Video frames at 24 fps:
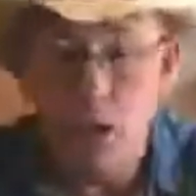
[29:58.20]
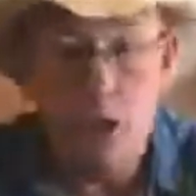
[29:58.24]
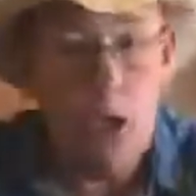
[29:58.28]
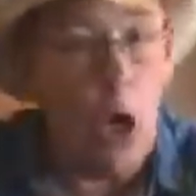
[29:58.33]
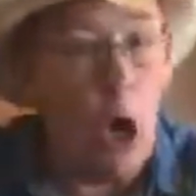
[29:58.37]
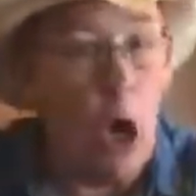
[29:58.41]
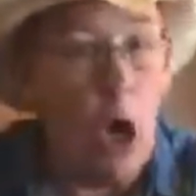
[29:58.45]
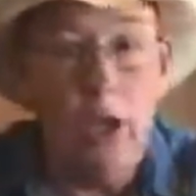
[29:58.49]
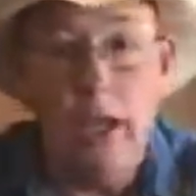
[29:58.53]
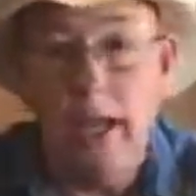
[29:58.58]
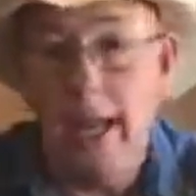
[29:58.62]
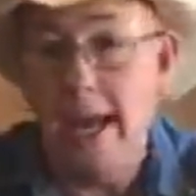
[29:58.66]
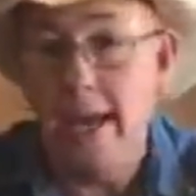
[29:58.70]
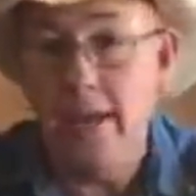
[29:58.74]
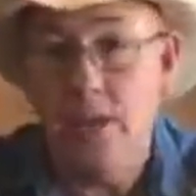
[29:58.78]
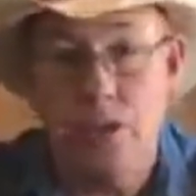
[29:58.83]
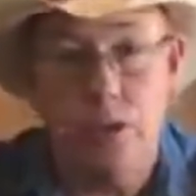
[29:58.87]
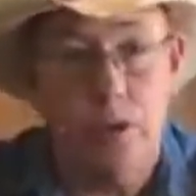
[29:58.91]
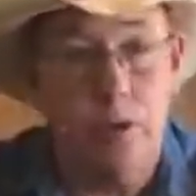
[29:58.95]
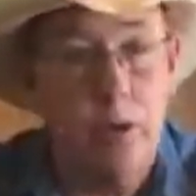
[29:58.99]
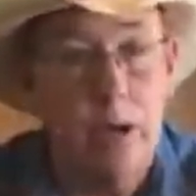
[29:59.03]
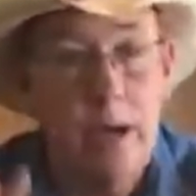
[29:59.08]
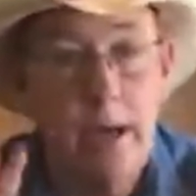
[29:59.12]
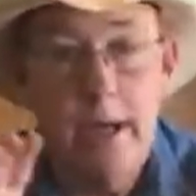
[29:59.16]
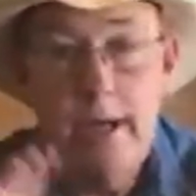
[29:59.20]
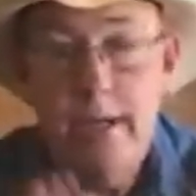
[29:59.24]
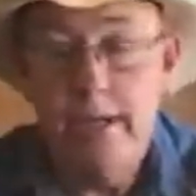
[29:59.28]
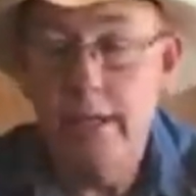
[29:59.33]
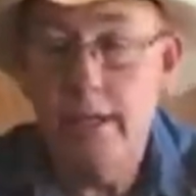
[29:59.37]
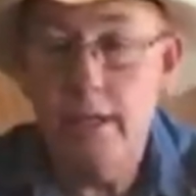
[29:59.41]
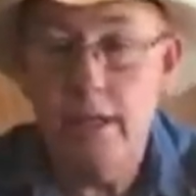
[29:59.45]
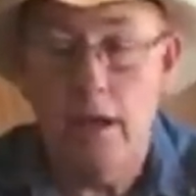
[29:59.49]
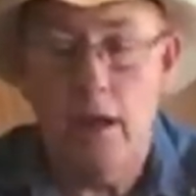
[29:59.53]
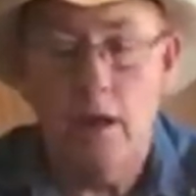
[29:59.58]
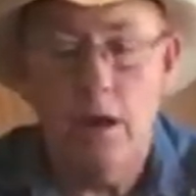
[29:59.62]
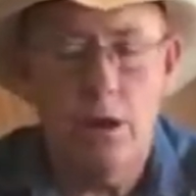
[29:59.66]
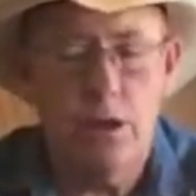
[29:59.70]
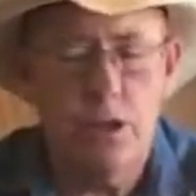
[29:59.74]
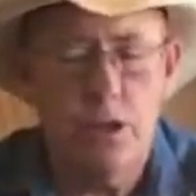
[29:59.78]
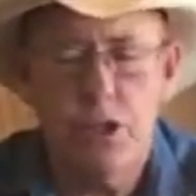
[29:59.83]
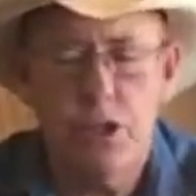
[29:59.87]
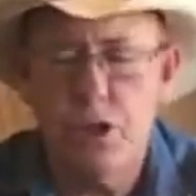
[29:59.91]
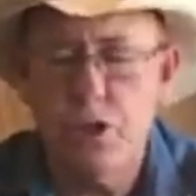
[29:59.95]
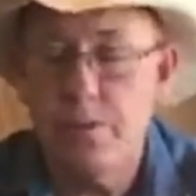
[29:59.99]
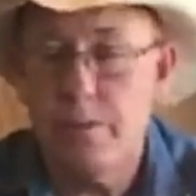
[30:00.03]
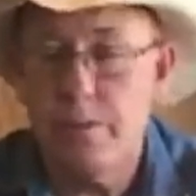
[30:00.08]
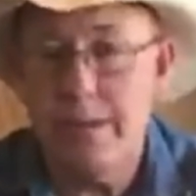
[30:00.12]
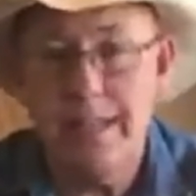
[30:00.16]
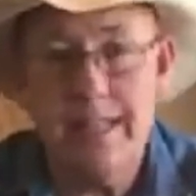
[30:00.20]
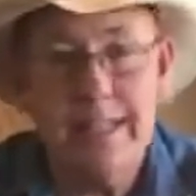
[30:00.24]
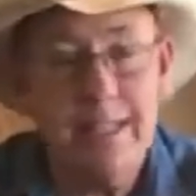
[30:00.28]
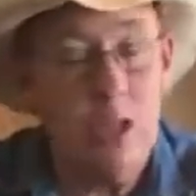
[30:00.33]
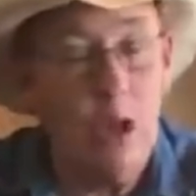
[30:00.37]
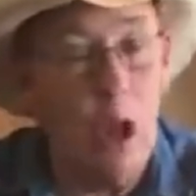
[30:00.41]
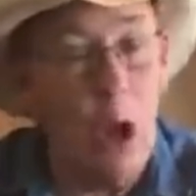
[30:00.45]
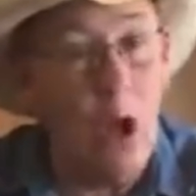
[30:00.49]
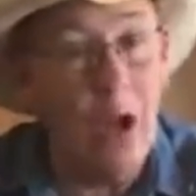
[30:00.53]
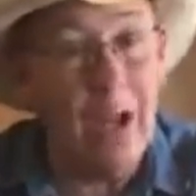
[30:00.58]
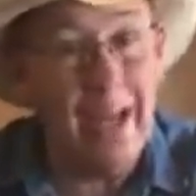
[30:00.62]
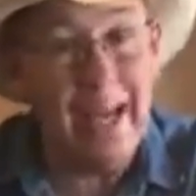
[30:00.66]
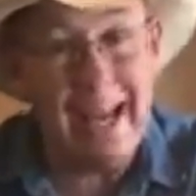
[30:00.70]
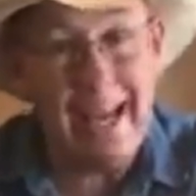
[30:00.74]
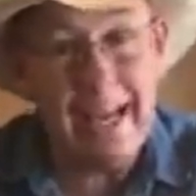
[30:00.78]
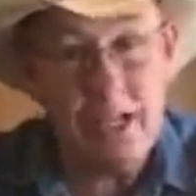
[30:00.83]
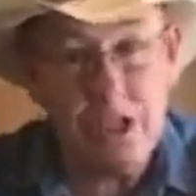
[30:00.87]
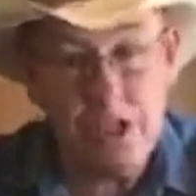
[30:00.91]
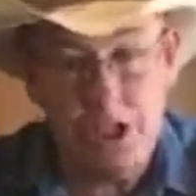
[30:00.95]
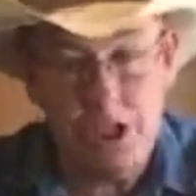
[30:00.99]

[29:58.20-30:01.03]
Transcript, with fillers: is all laser or excuse me this is all